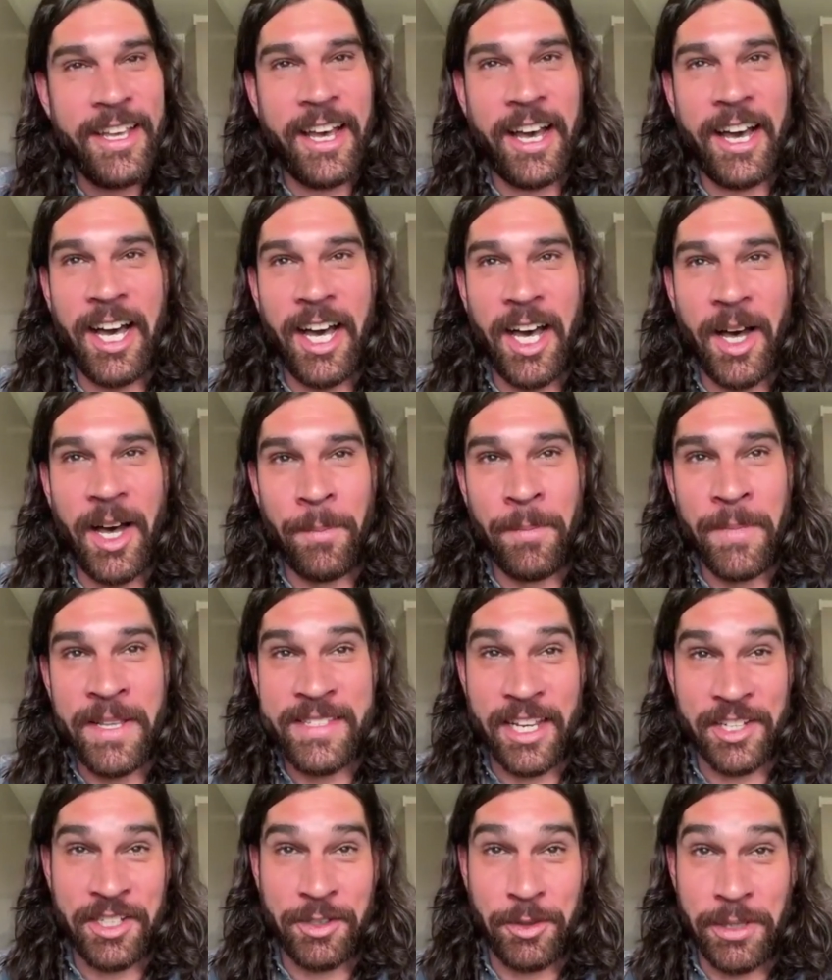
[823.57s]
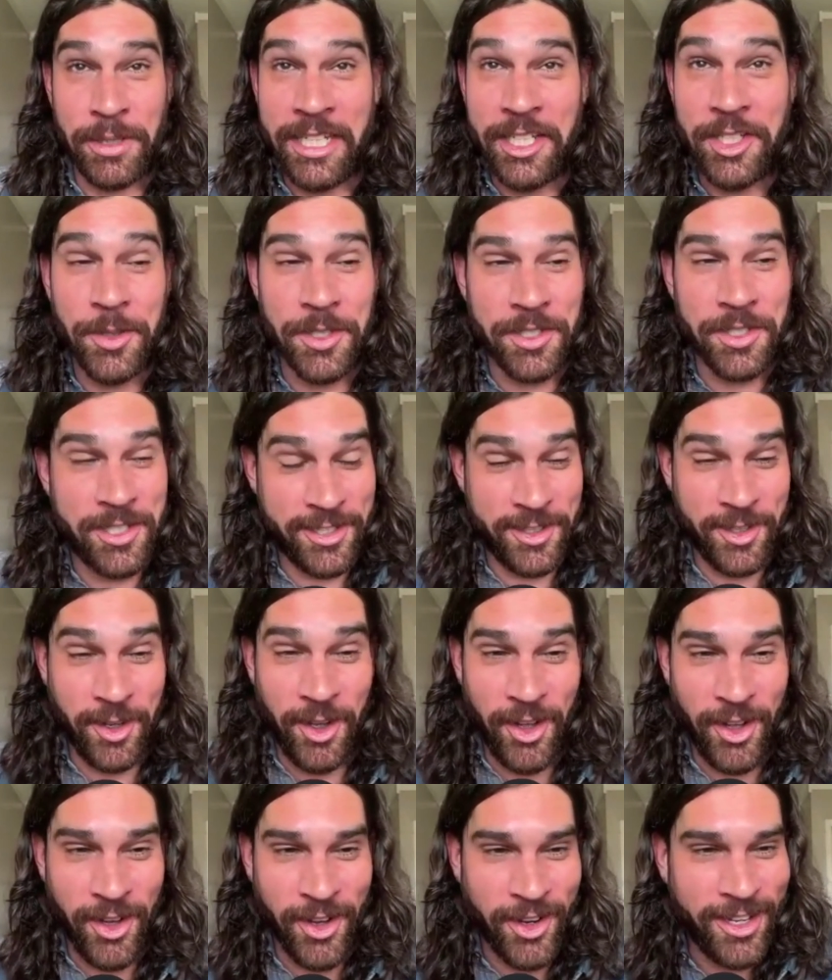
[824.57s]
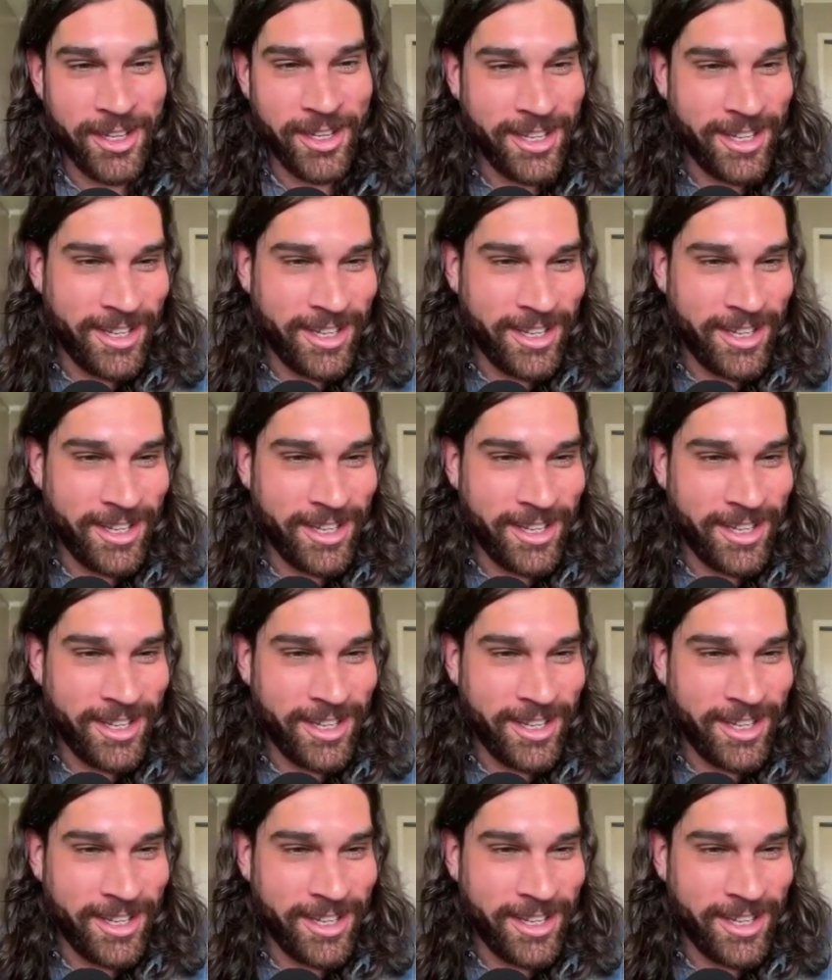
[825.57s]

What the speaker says: It's actually related to a song.